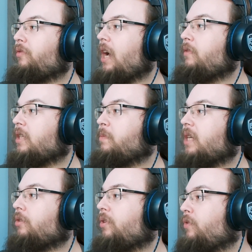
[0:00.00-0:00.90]
Maker 5 has
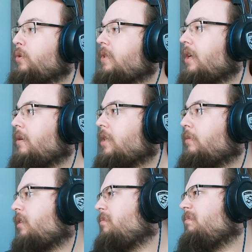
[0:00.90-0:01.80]
mixed reviews though,
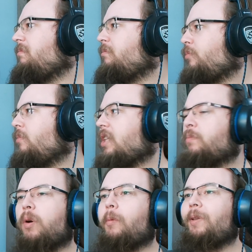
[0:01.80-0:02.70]
so it,
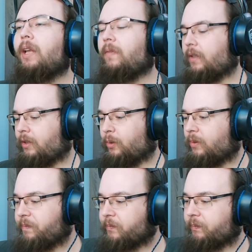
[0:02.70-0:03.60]
it's probably not that
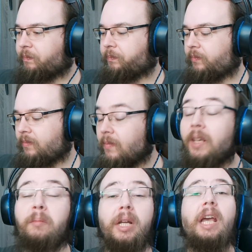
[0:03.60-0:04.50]
good.
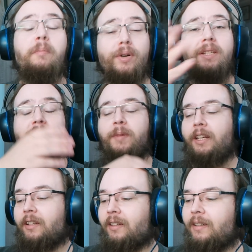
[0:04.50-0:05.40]
And yeah, Princess
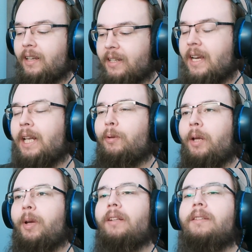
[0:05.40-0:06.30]
Maker, exactly
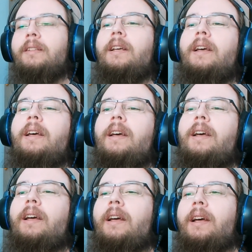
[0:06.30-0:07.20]
what I meant.
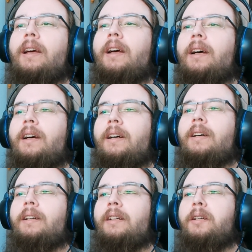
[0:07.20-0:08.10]

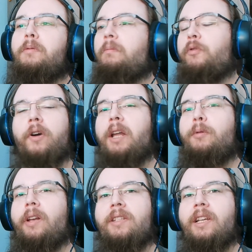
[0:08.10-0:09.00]
Uh,
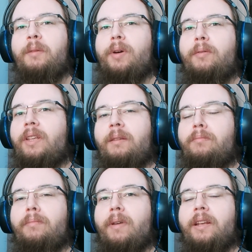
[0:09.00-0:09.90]
forget what I said about
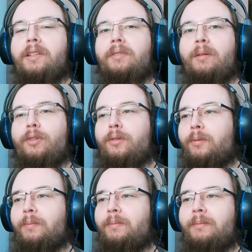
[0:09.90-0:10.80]
the
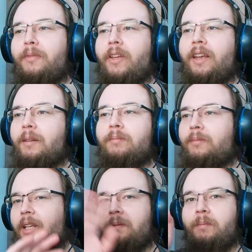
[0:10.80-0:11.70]
NSFW
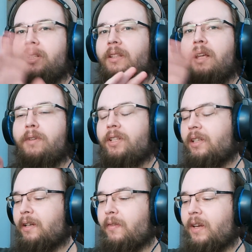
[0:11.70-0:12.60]
thing. I never
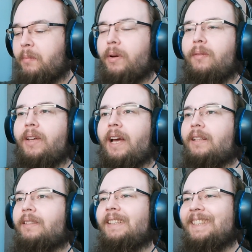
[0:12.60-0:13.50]
said anything about
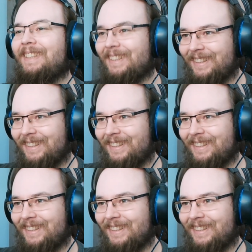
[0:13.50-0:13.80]
that.